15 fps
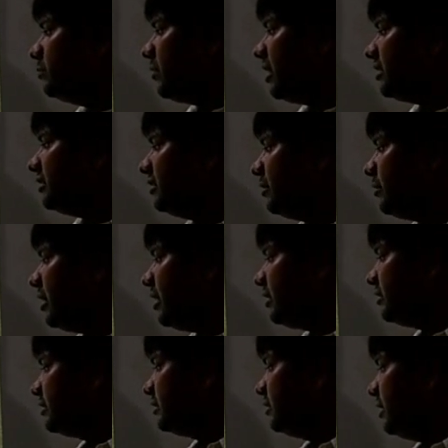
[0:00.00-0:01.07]
mux,
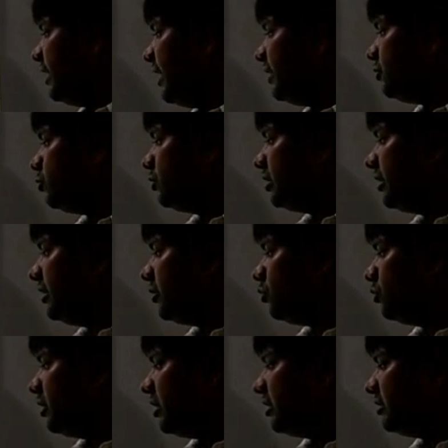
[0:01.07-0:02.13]
demux, encoder,
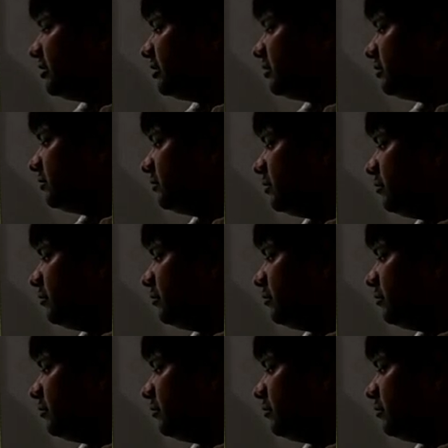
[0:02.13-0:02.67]
decoders,